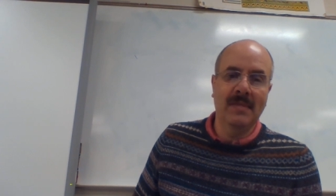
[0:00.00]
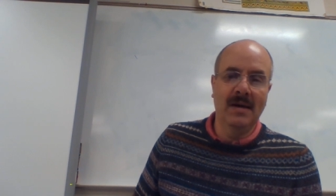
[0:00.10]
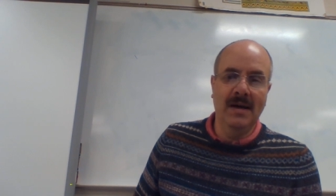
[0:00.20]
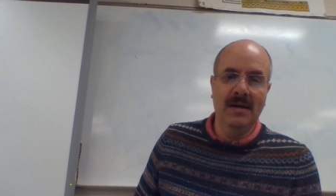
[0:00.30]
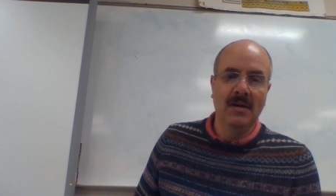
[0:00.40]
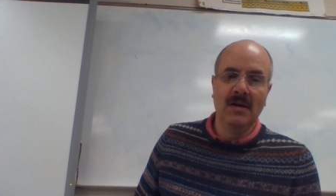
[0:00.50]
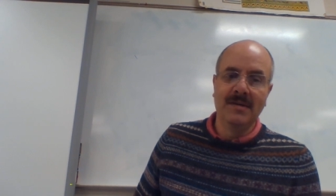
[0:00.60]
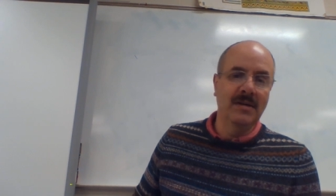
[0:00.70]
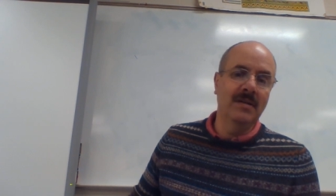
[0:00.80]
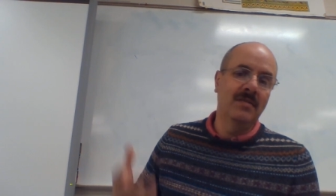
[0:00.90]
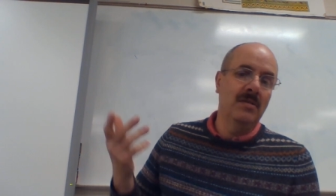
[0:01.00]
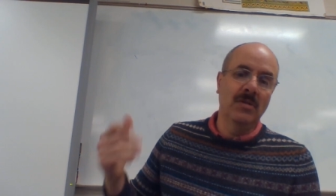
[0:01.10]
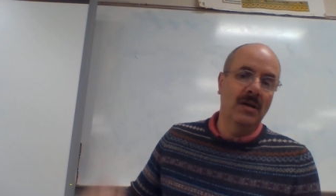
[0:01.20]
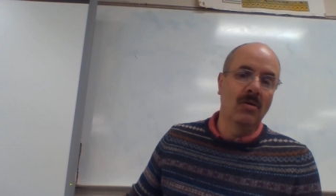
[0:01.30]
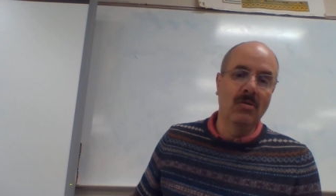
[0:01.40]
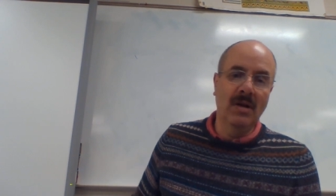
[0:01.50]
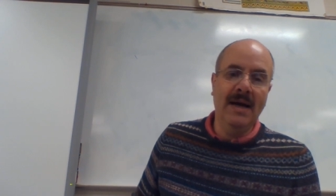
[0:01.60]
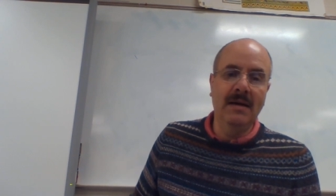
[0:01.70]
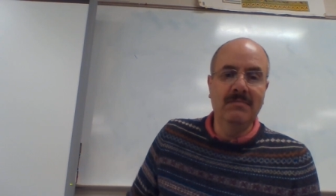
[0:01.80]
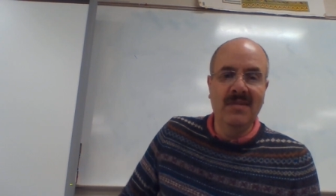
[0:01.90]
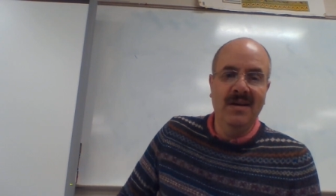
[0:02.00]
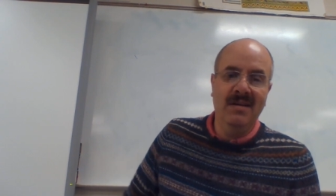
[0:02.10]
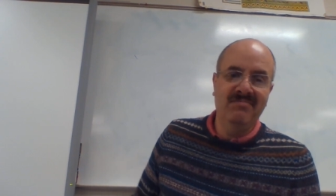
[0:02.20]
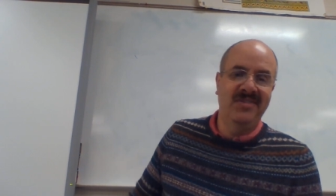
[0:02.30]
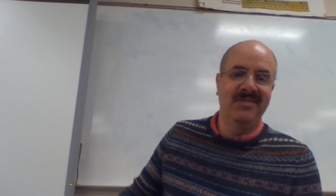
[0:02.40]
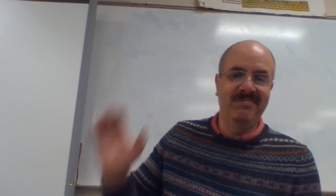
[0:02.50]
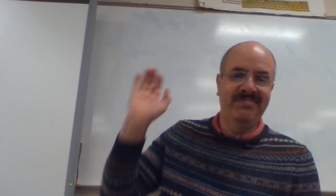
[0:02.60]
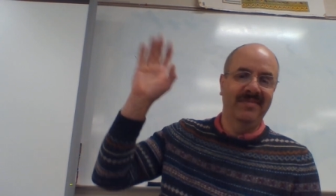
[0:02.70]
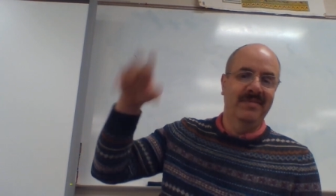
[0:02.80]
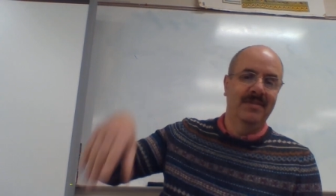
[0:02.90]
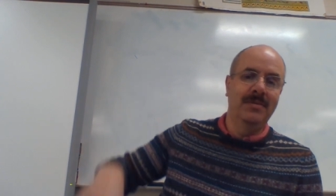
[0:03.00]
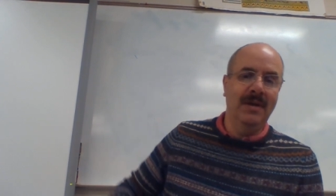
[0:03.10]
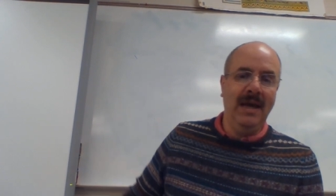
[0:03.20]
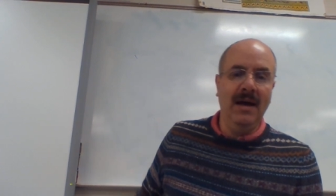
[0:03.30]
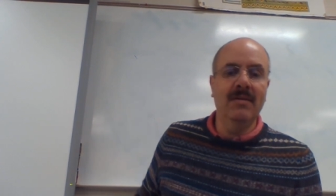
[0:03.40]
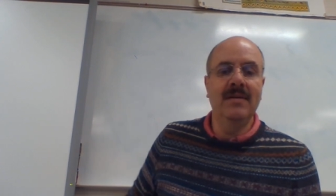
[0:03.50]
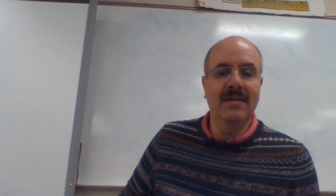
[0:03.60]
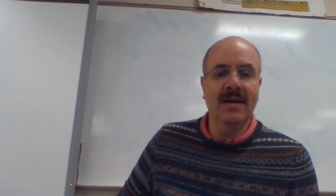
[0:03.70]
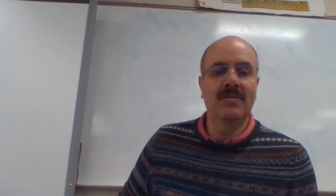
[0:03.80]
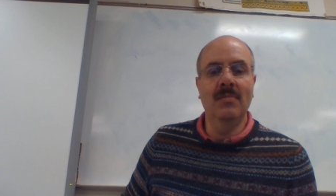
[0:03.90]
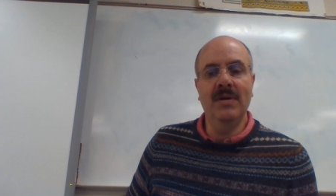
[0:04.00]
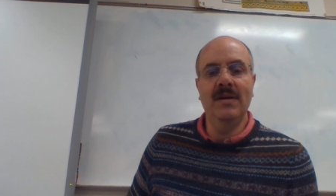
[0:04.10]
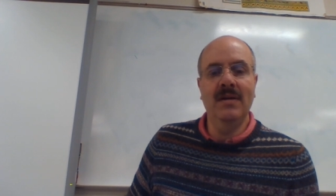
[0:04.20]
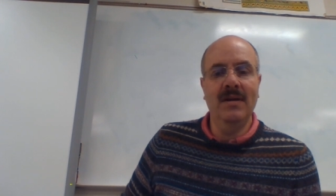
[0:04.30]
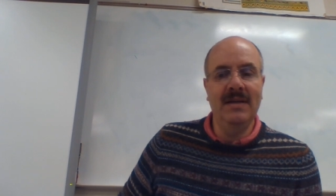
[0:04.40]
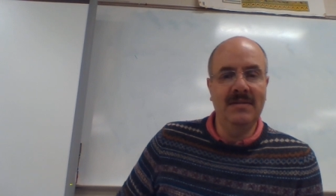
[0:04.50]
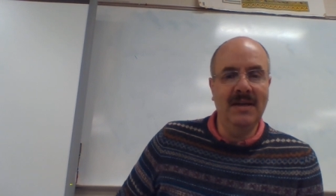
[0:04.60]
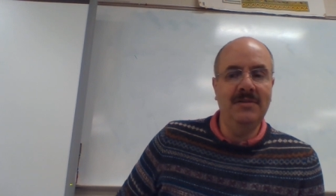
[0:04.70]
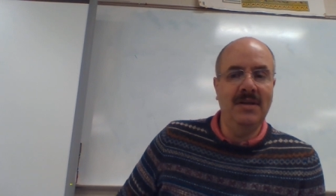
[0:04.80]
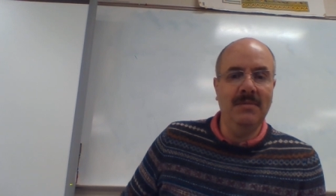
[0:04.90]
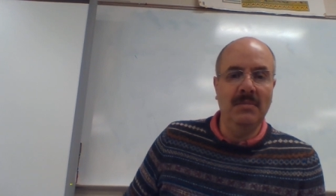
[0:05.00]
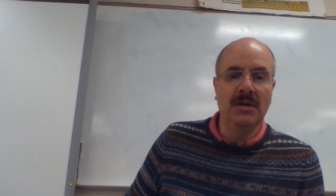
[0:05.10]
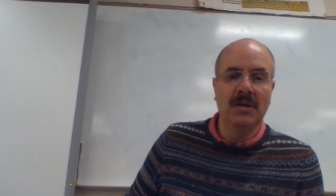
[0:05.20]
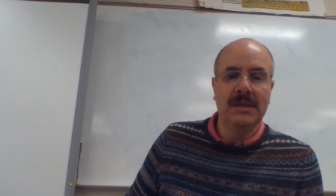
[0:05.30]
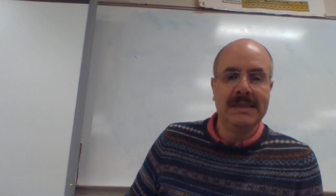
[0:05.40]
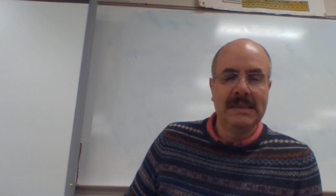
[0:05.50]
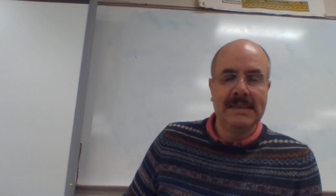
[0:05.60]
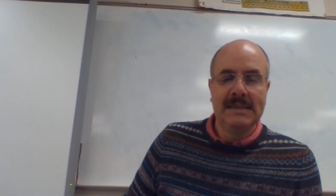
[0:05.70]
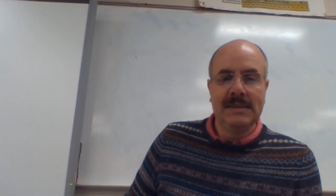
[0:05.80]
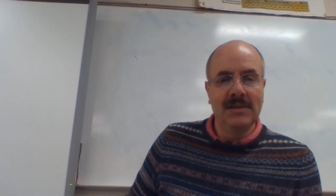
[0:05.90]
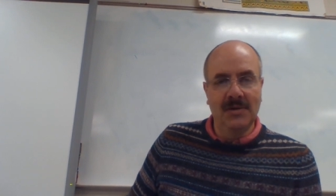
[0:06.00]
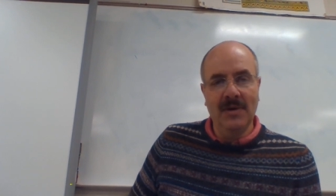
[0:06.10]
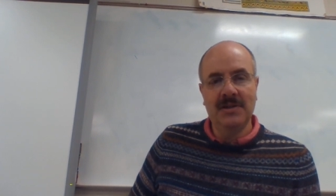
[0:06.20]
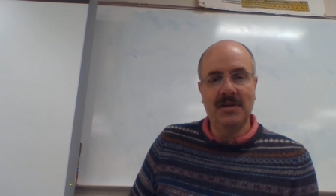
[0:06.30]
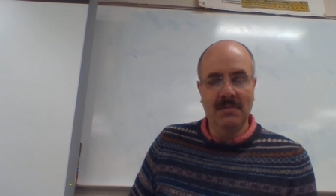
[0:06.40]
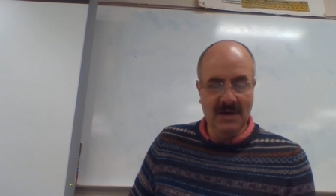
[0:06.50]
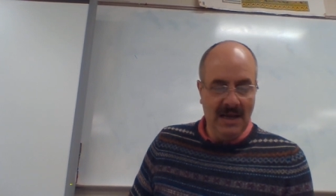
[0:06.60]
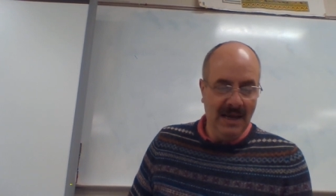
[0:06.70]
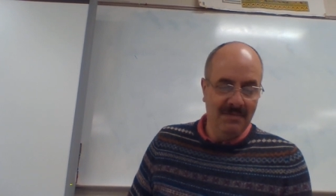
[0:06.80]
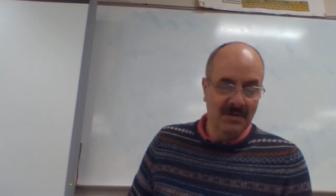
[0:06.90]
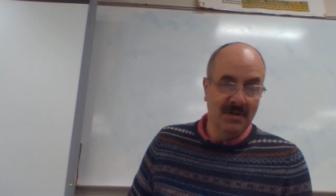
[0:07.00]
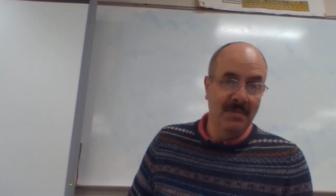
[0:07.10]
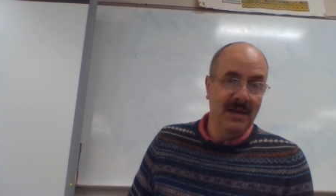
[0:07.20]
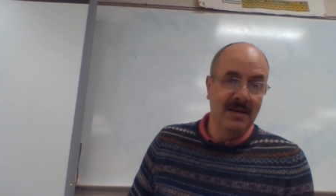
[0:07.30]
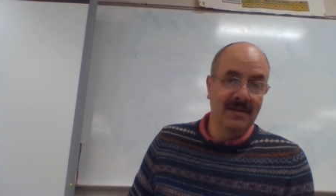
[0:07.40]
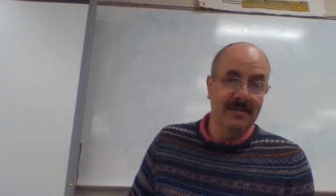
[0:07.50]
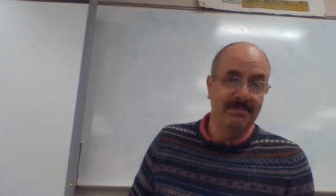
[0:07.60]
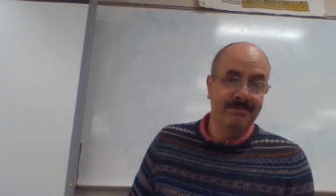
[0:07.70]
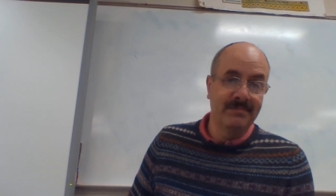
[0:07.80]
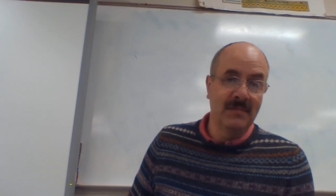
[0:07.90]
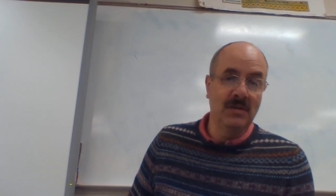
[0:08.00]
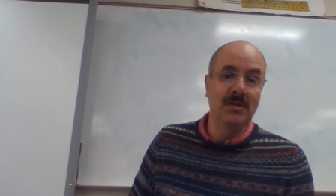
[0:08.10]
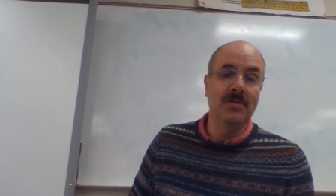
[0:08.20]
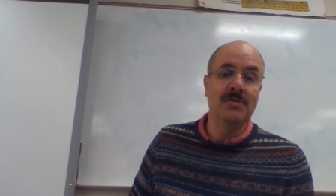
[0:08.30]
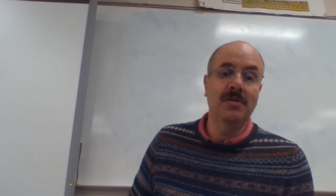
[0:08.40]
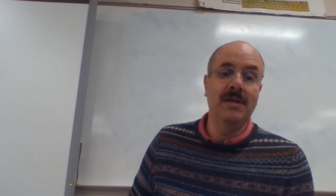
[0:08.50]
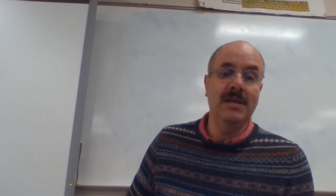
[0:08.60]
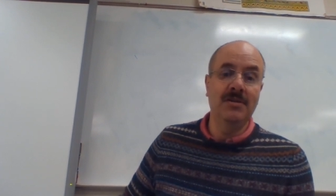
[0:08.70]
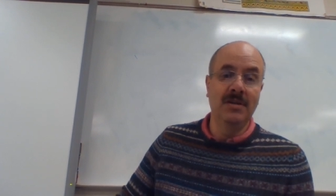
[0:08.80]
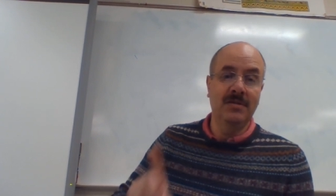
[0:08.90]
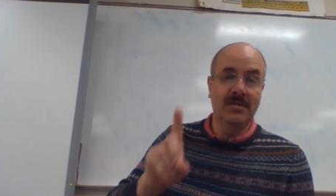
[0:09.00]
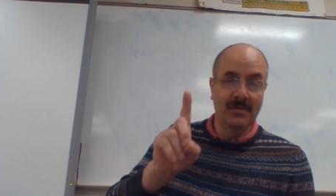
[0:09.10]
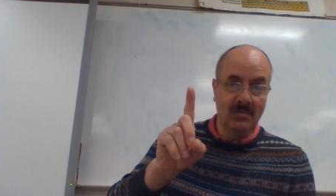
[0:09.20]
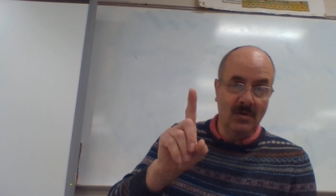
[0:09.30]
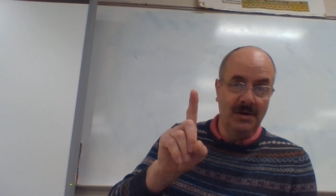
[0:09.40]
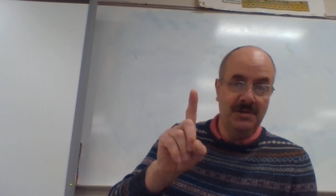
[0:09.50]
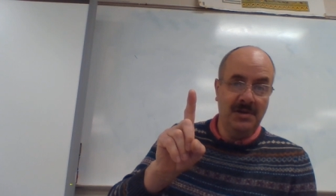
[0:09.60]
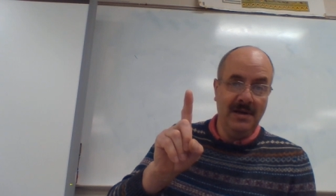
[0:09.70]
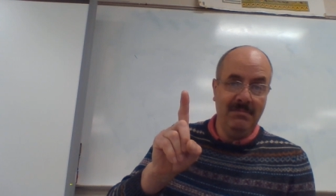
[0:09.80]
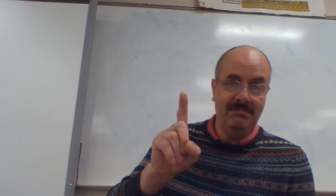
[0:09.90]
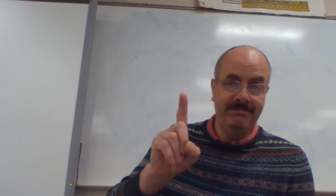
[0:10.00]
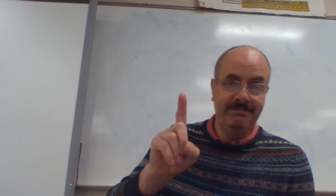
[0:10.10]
Right? Doesn't seem like a whole lot, man. Two calories, that's no big deal. I eat that chip. The question I'm going to have in a little bit is, do you usually eat just one chip?